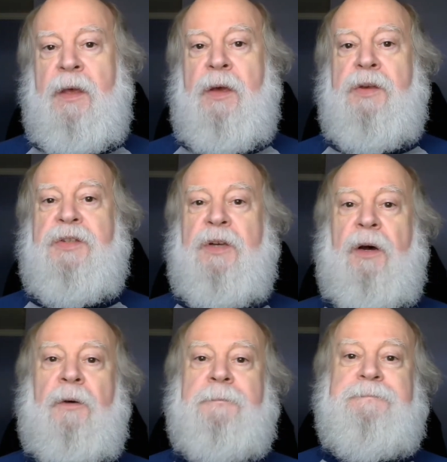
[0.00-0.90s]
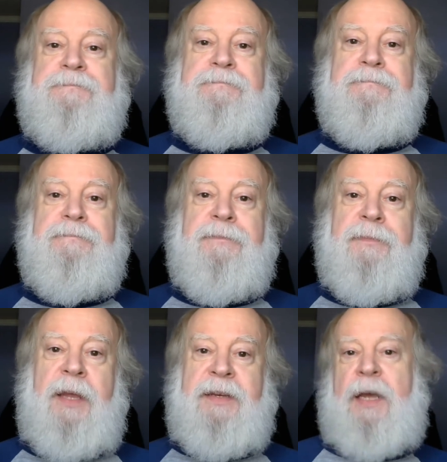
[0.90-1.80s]
So
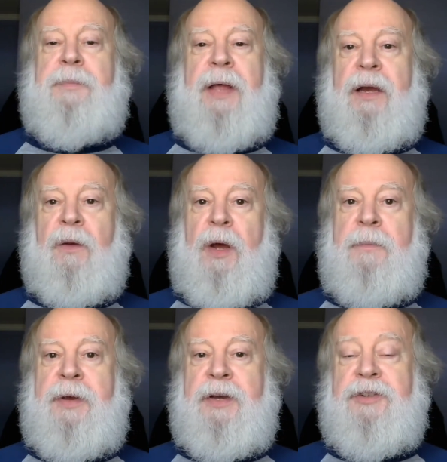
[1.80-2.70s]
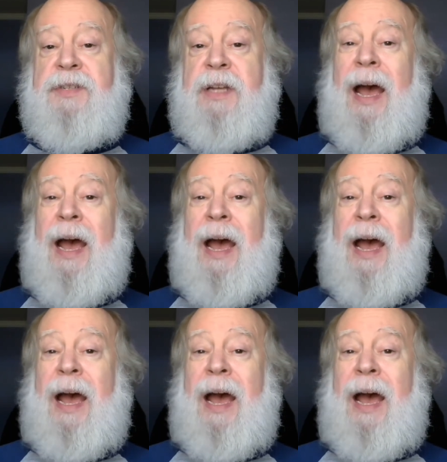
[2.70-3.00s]
they take black and white pictures.